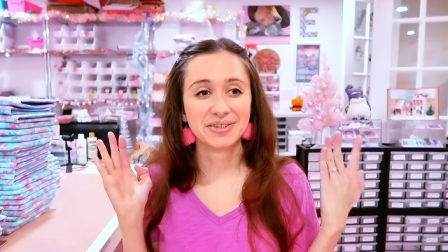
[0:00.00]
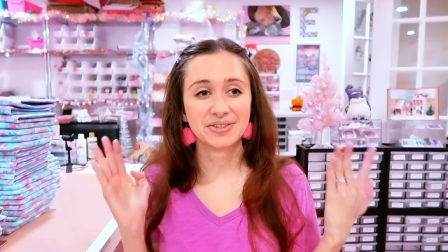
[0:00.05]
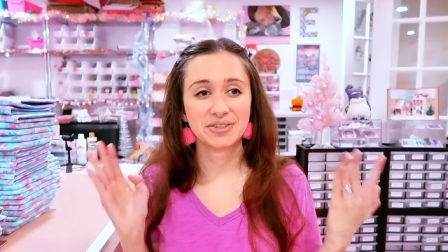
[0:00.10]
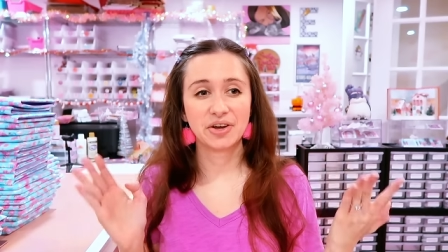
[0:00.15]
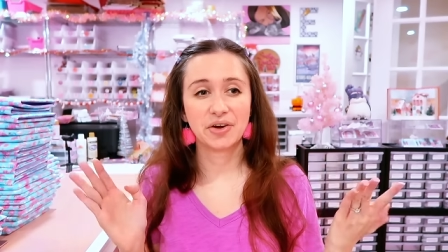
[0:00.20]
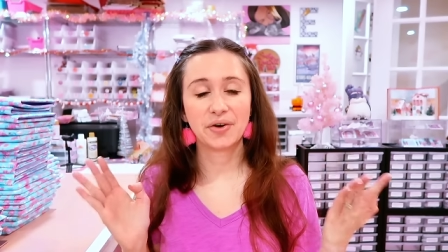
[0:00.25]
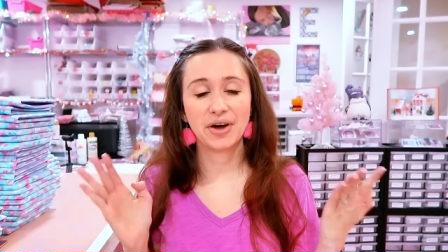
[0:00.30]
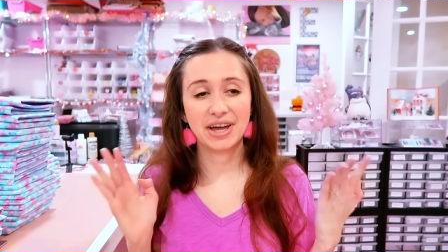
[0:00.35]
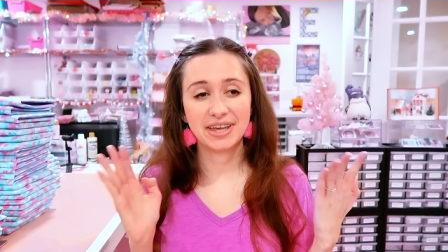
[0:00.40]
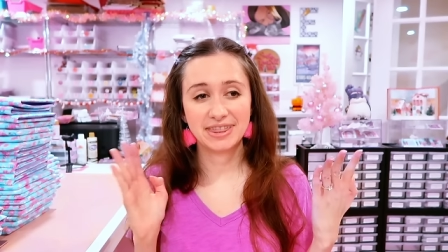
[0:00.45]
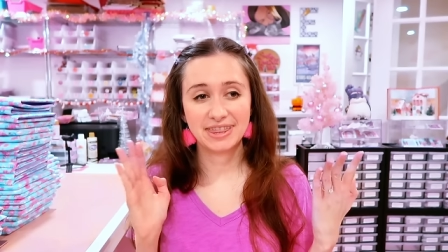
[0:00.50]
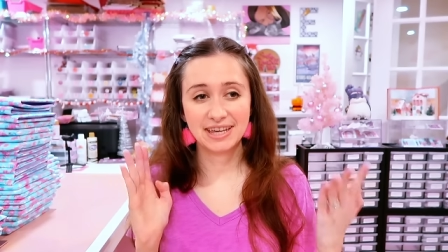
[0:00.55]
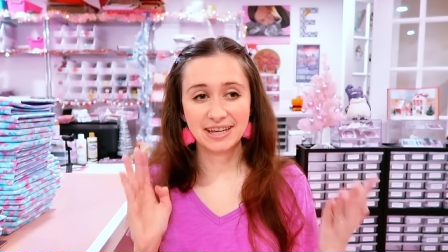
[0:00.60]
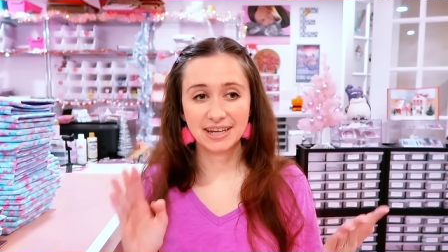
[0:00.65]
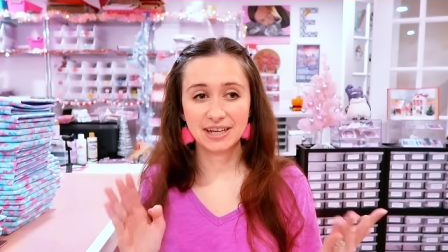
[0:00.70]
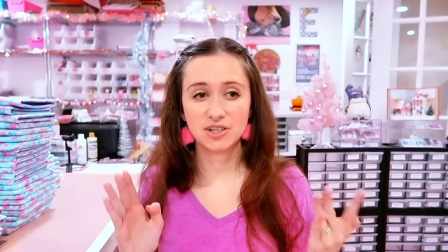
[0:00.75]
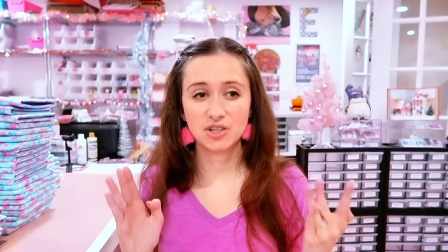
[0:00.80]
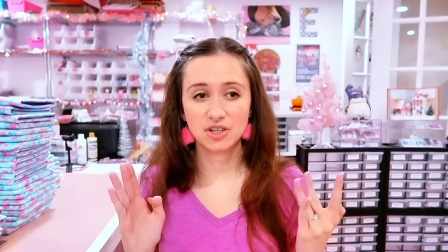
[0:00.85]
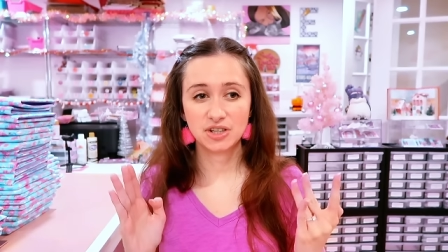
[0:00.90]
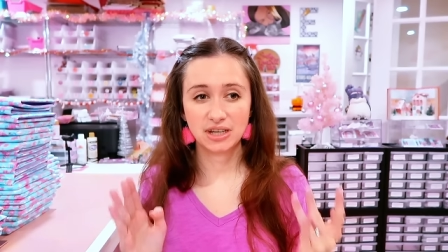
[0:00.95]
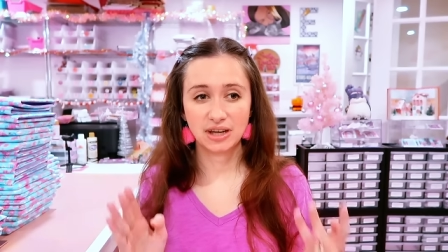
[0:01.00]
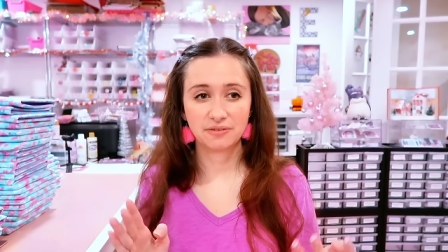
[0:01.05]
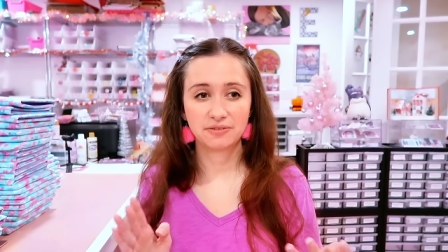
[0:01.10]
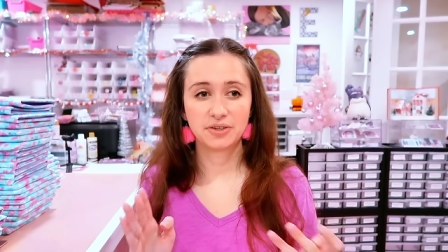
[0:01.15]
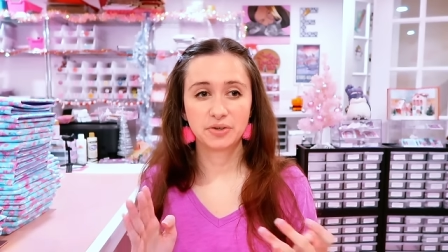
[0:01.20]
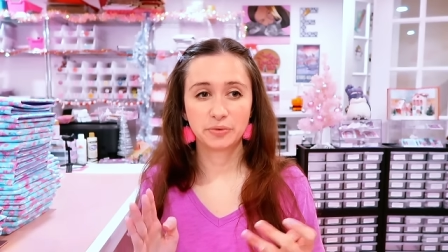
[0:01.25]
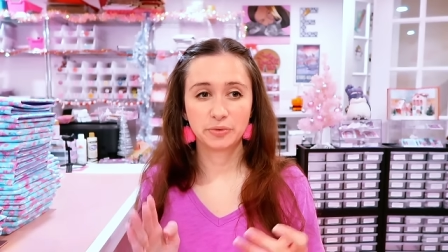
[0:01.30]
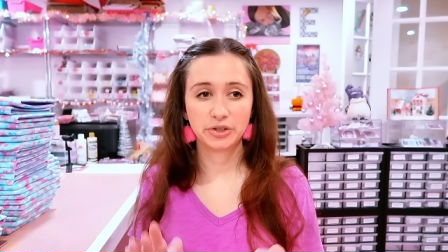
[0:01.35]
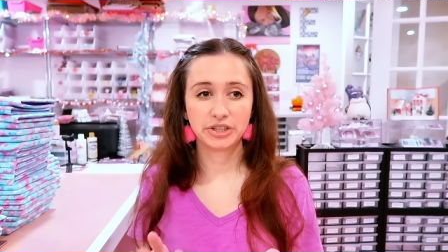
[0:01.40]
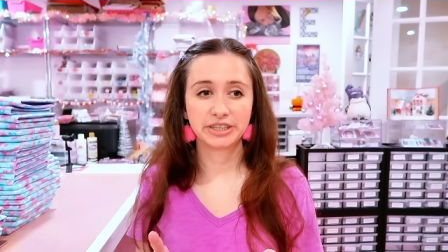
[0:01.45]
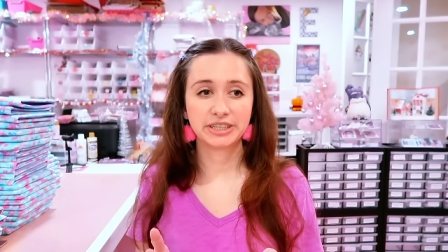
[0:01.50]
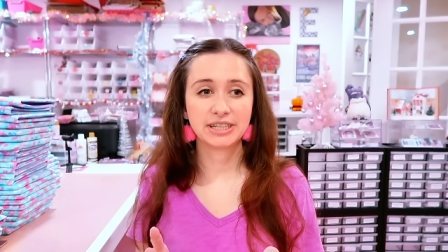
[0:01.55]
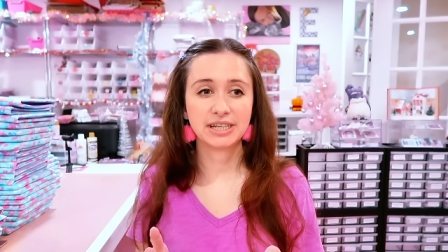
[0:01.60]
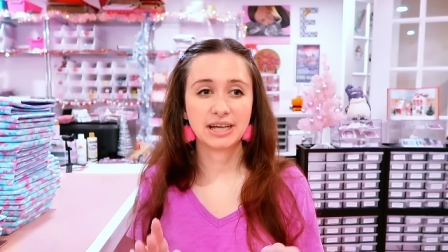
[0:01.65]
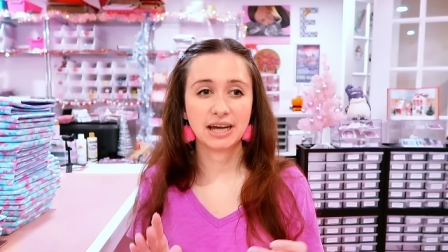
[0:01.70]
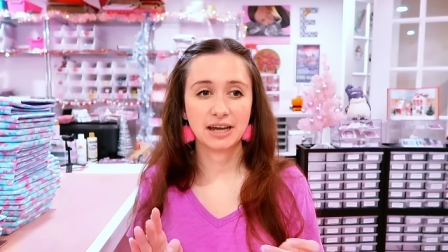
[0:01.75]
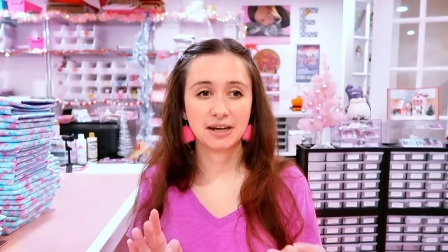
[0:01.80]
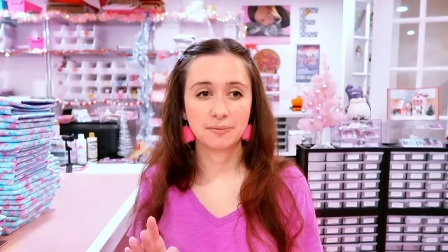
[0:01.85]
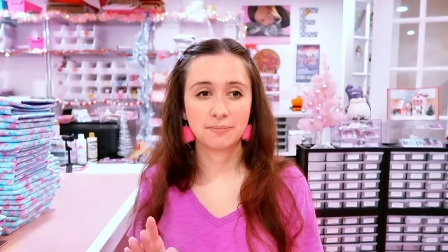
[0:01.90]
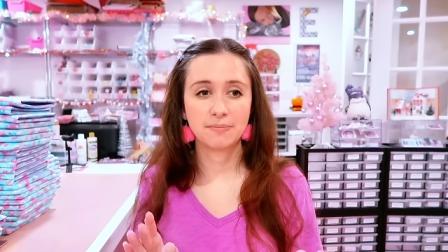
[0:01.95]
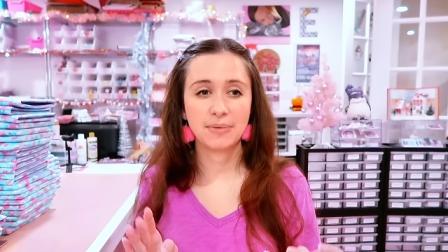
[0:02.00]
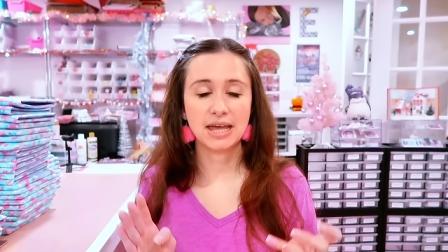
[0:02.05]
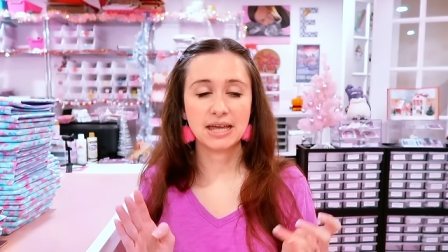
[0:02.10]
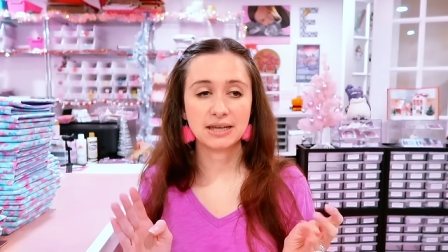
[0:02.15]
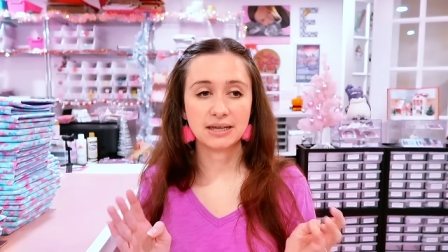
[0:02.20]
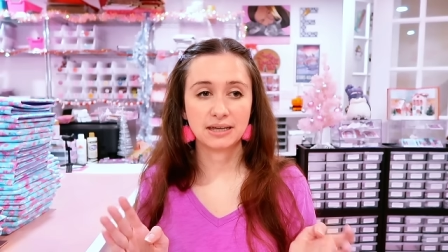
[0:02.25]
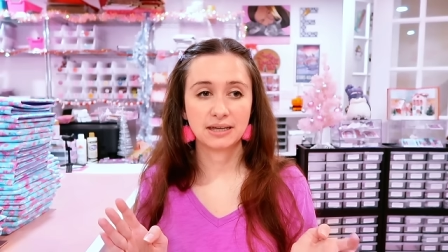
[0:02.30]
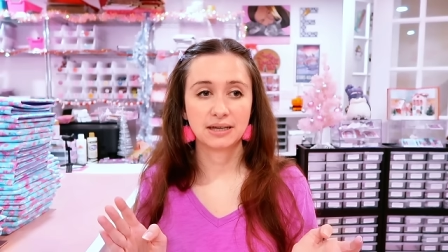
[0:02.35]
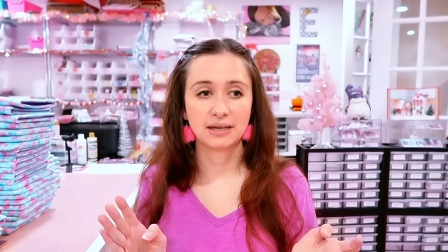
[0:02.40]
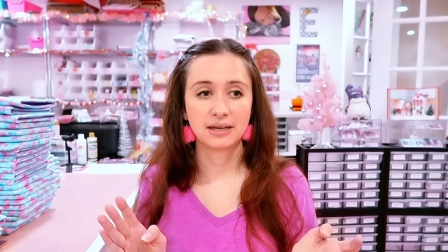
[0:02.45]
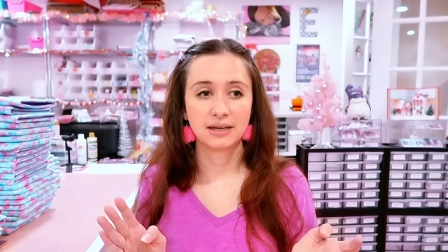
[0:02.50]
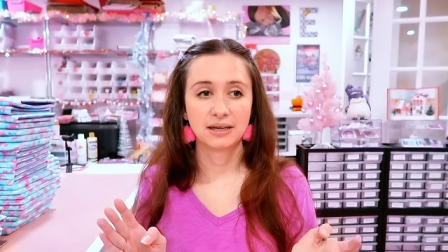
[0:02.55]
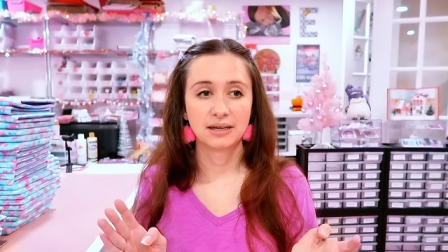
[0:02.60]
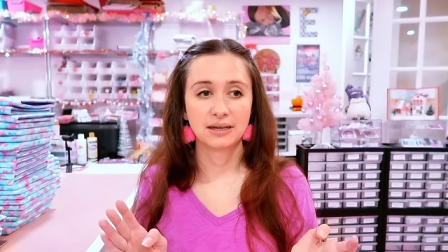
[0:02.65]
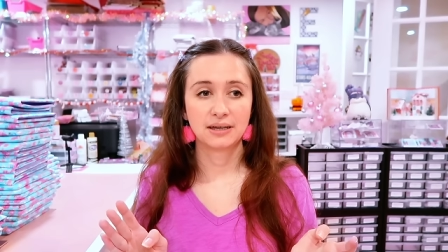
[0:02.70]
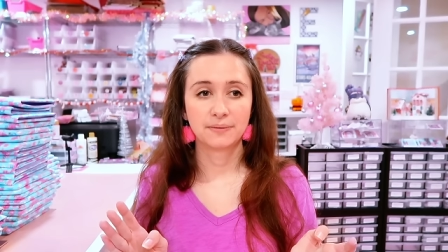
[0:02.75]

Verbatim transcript: So I think I just have to really kind of make